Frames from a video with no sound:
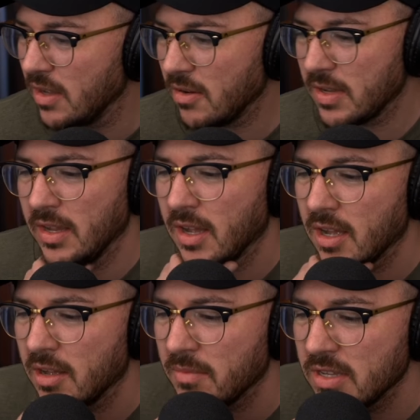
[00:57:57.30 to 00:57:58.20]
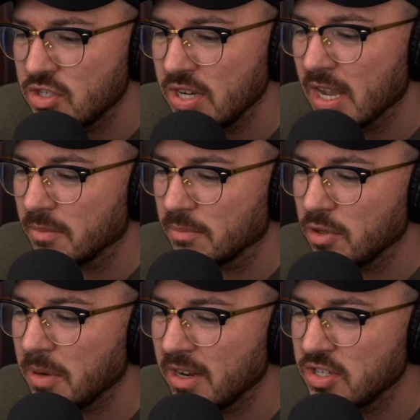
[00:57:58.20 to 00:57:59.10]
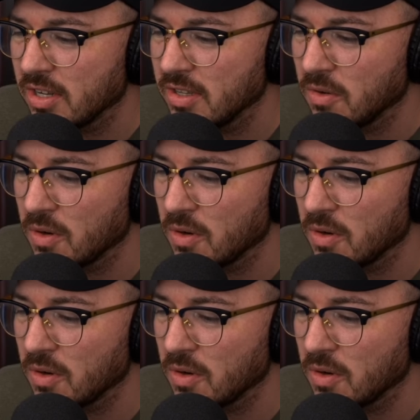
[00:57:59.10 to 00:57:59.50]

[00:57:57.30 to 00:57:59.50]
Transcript: Okay, Jack, blueberry, chocolate, or